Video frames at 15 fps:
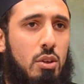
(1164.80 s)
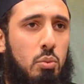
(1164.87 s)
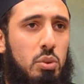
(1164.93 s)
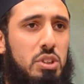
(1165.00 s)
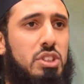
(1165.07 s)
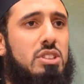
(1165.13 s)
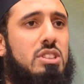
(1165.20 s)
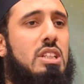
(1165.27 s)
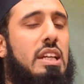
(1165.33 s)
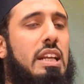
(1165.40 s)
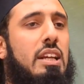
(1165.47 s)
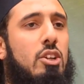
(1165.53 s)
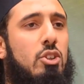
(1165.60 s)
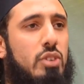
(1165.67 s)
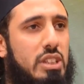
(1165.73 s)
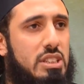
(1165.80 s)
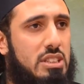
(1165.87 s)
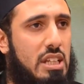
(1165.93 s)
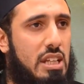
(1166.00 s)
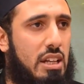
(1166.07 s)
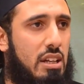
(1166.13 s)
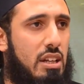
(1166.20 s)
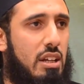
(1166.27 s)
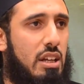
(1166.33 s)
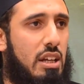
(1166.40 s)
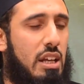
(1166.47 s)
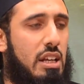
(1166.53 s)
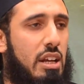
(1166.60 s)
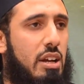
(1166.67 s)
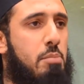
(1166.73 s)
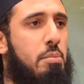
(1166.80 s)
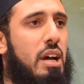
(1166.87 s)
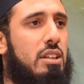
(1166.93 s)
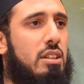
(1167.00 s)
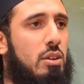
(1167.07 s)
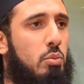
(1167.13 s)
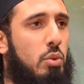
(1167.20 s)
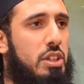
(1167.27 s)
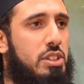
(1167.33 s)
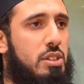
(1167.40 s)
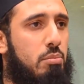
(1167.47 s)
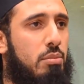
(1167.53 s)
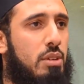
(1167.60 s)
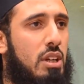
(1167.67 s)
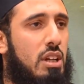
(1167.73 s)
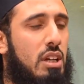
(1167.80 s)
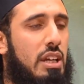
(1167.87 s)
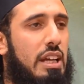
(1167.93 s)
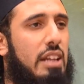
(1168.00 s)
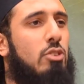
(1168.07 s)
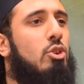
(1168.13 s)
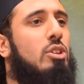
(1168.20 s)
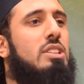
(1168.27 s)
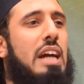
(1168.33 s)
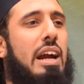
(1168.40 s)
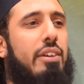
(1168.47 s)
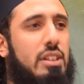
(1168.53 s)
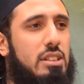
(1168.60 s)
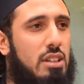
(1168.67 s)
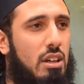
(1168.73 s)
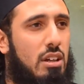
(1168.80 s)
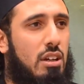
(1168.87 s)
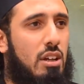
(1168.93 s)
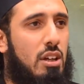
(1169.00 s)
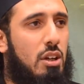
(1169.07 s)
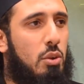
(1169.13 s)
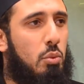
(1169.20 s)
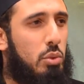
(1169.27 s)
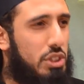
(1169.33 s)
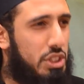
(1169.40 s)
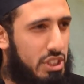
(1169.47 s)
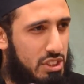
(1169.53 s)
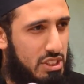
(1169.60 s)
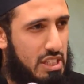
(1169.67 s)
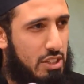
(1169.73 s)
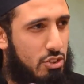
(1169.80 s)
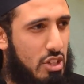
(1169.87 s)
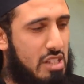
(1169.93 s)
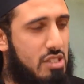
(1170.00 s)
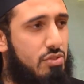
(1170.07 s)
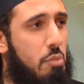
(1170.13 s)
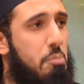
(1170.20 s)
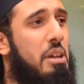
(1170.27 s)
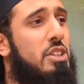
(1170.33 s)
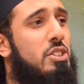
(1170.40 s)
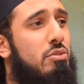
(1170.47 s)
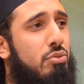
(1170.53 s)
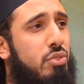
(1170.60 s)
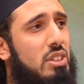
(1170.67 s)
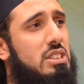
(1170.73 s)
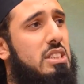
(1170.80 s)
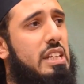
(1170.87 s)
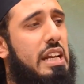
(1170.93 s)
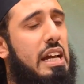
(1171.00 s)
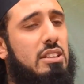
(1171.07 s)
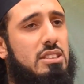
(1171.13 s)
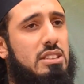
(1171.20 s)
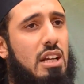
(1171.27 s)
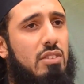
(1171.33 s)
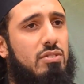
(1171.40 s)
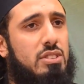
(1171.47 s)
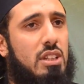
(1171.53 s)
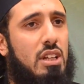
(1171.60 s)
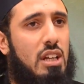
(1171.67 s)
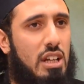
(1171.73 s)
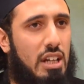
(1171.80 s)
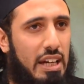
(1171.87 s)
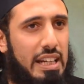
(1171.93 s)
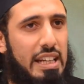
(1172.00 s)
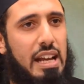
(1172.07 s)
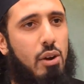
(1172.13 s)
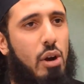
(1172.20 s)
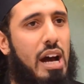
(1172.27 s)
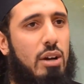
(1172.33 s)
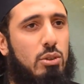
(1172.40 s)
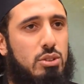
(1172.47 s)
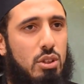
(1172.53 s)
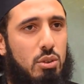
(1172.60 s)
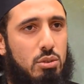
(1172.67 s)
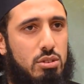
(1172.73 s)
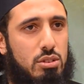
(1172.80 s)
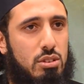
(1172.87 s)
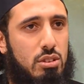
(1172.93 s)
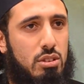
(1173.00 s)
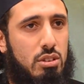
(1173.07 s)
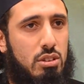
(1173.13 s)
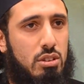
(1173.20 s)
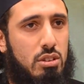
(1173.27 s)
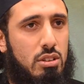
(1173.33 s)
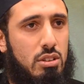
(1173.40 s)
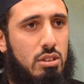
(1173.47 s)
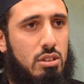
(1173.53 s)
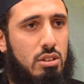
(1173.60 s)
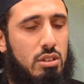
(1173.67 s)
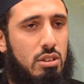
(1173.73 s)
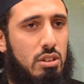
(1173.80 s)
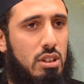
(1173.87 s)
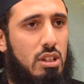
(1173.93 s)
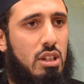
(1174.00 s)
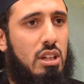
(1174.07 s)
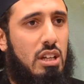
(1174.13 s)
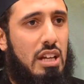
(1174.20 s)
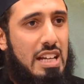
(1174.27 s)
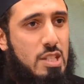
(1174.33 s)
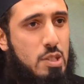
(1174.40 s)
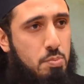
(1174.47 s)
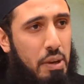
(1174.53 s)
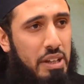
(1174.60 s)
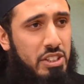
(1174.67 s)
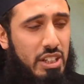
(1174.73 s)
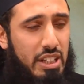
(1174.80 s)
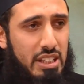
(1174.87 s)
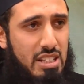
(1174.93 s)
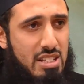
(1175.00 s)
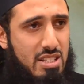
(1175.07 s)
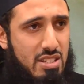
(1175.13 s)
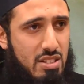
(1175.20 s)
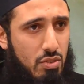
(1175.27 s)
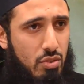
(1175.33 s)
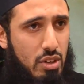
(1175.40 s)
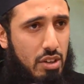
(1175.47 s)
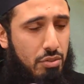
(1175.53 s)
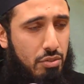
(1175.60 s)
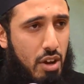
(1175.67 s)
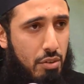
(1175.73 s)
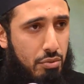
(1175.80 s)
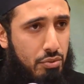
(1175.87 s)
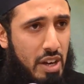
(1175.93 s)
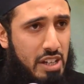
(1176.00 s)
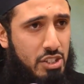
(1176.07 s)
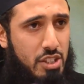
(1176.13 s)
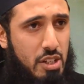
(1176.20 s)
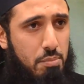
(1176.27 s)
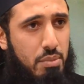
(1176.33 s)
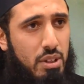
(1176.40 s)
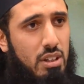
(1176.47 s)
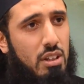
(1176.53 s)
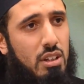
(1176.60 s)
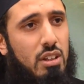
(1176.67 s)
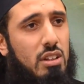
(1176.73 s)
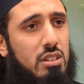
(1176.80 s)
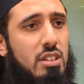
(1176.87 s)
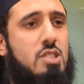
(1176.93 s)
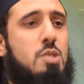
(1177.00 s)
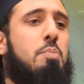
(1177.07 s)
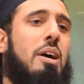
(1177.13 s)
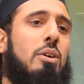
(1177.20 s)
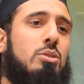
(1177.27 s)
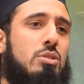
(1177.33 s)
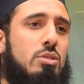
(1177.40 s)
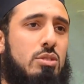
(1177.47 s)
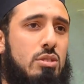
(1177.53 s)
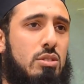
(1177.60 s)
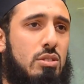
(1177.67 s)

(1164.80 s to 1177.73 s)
We should see an increase in ibadah and worship, in good character. We should see a transformation firstly in ourselves and in our households. Especially this is a friendship, the spouse.